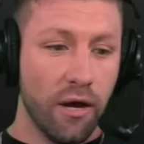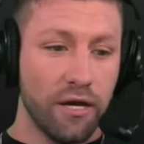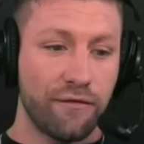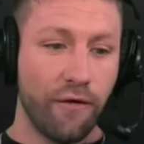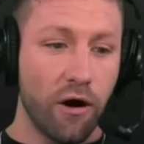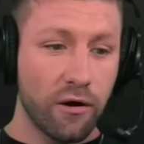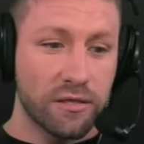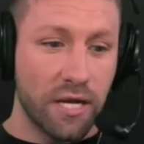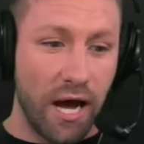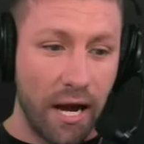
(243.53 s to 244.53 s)
as far
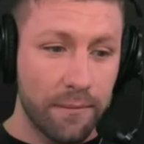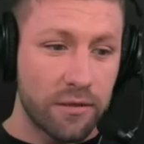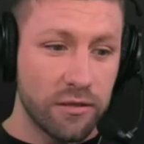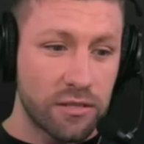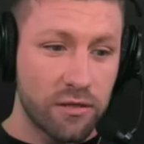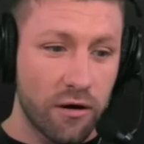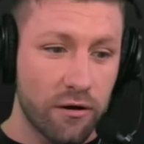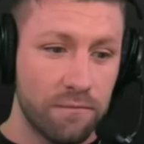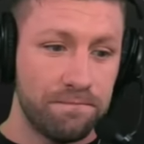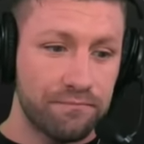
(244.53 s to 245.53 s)
as I'm
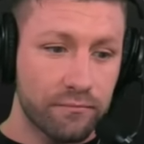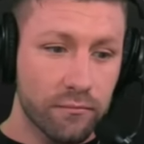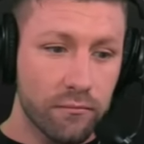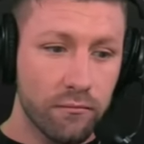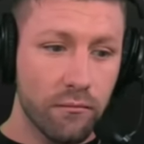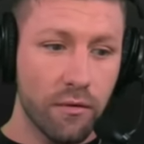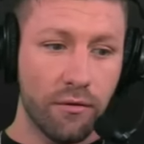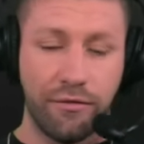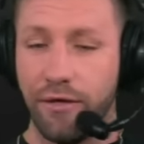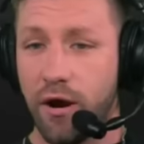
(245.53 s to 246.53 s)
concerned,
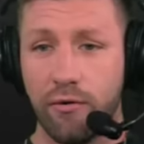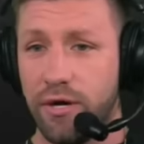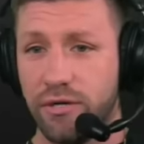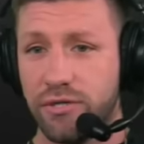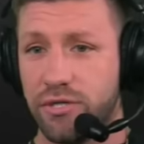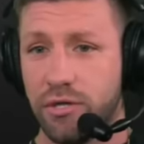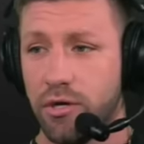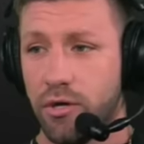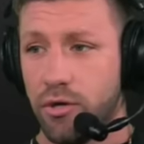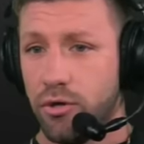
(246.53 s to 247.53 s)
there is
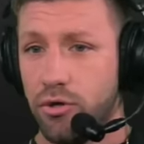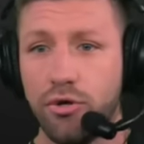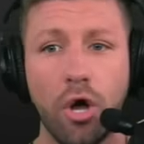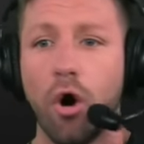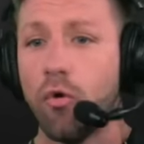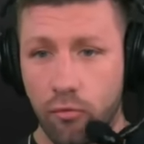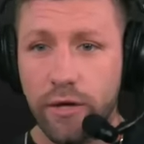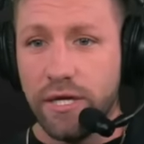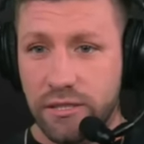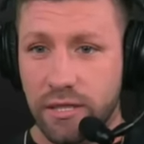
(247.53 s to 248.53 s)
no
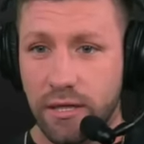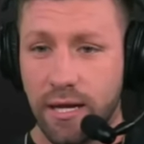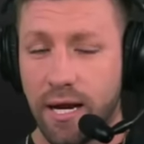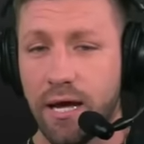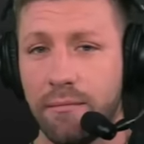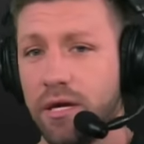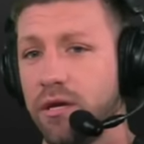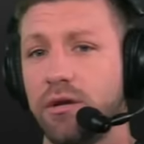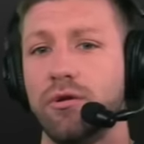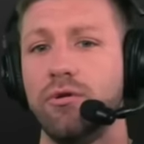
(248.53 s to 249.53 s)
reason, and I
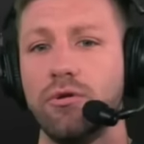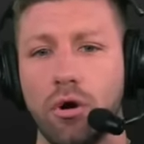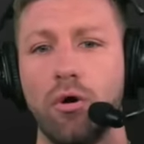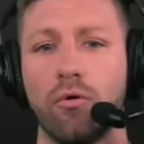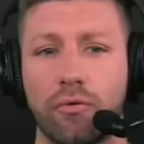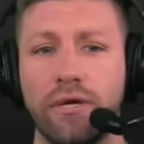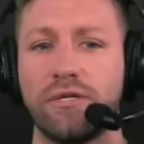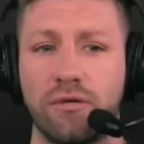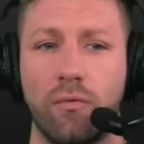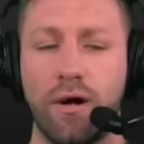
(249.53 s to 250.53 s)
mean no
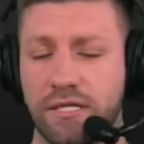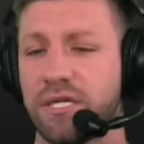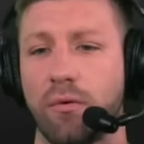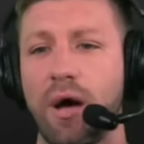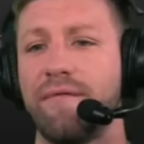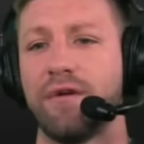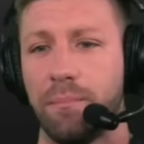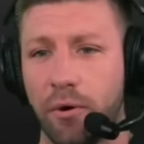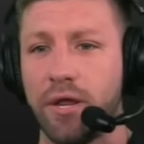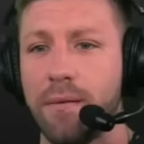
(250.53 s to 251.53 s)
reason whatsoever, to
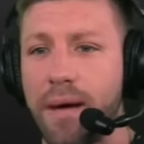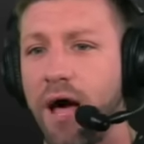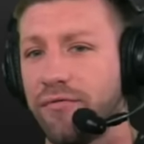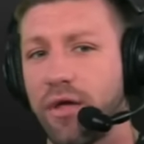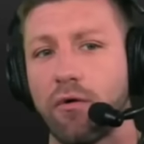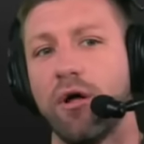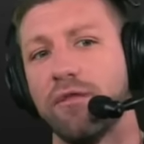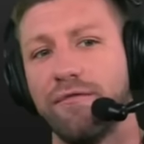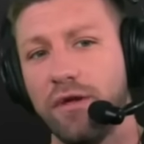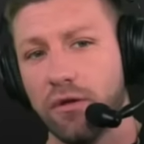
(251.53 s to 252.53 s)
put him out there on
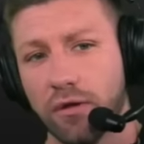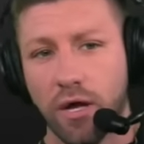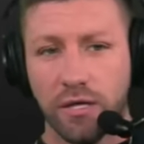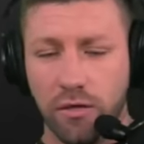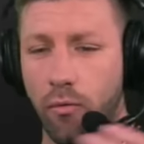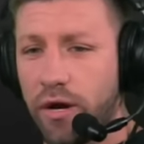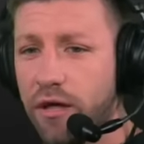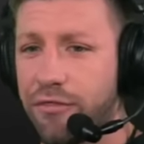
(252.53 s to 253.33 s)
the field. So what do you